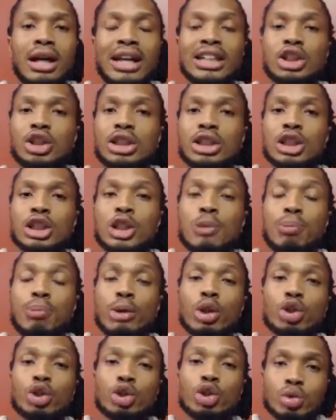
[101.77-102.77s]
ancient
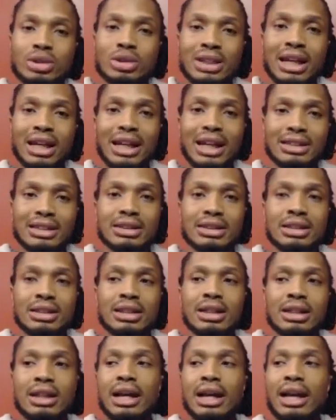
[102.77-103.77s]
spiritual
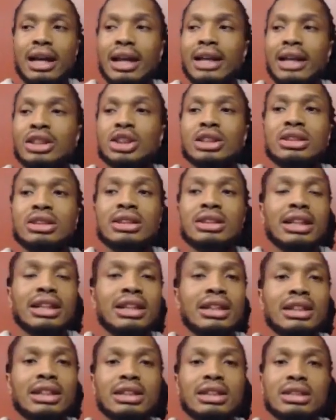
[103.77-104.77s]
text and just
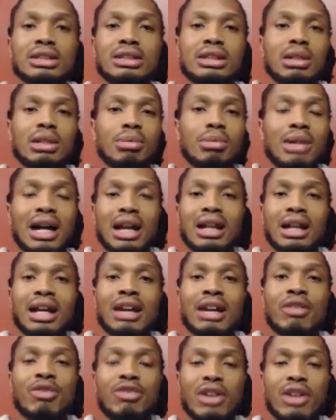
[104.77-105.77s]
thinking that this is some kind of
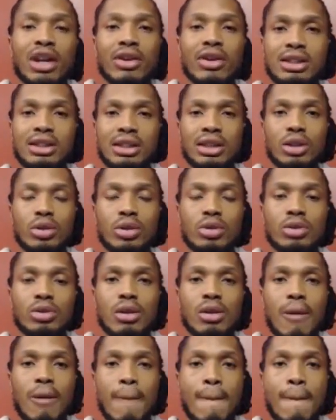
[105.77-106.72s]
like fairy tale,